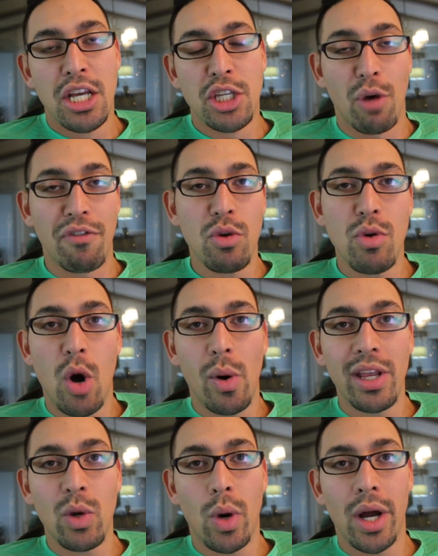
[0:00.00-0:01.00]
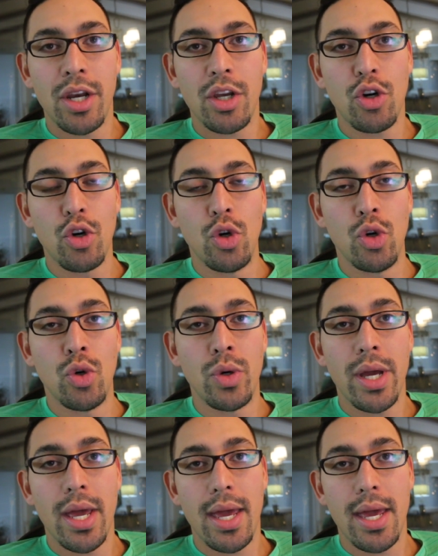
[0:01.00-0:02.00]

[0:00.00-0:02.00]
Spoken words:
So if you know anyone who